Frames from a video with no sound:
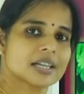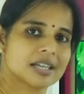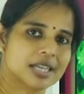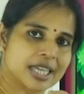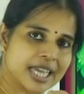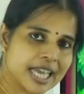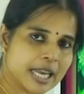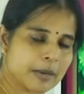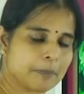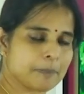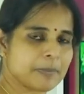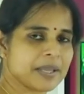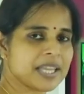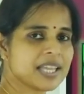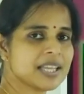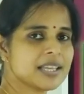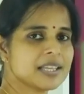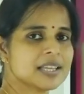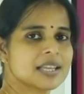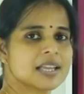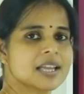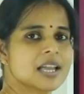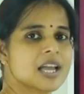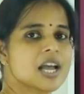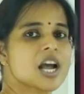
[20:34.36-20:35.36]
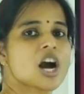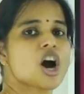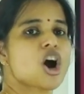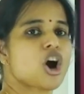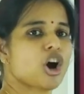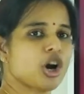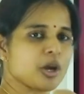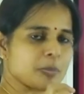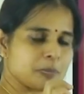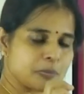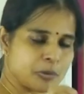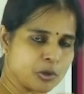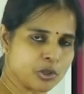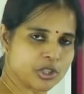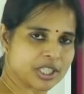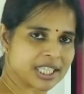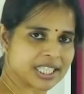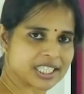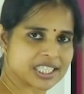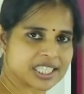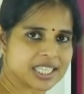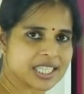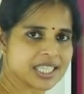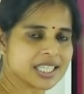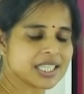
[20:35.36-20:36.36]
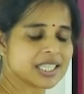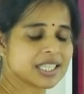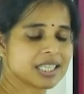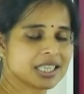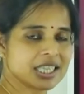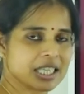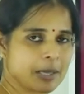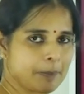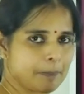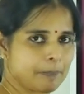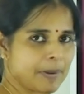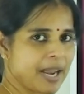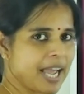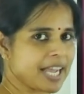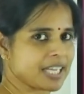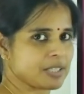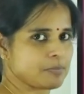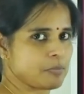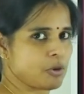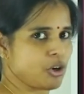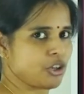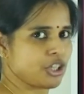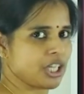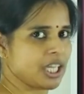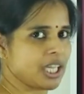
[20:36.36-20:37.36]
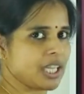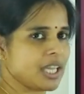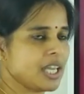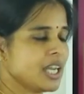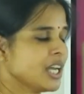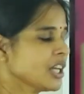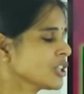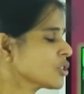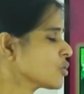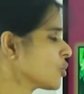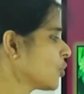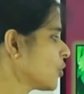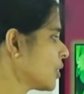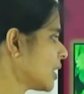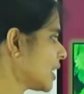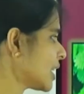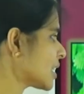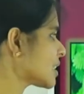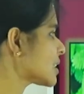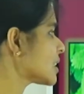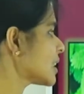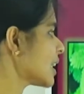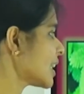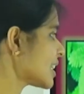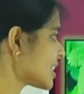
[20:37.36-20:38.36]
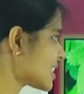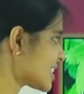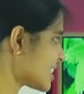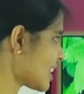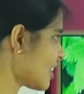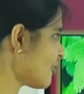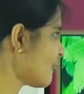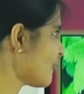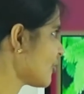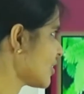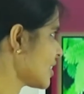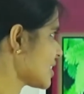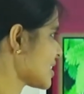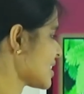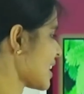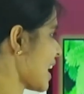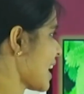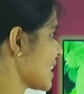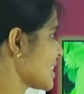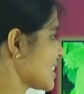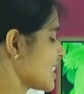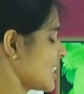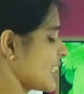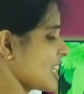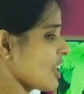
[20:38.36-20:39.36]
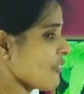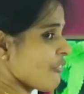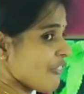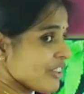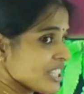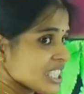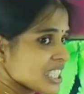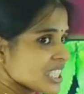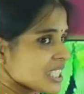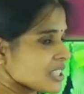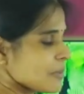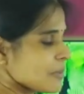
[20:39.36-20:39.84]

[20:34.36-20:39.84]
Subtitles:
helping or protecting the plant body. So it itself is as a defense